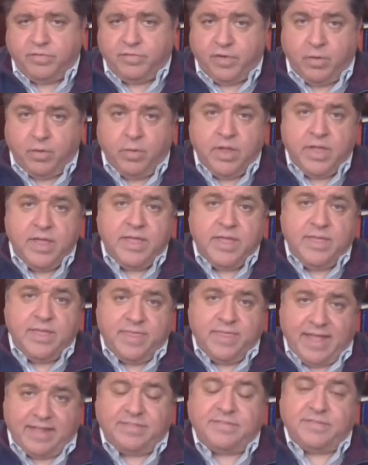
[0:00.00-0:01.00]
So
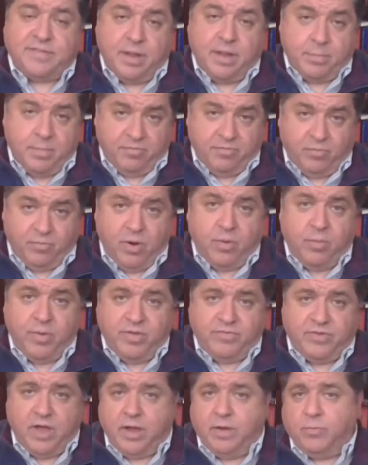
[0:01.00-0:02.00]
that's some of what
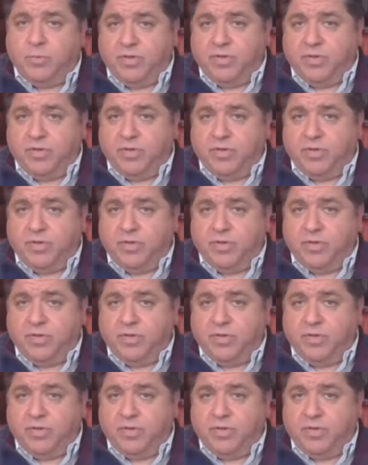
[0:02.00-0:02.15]
we've done.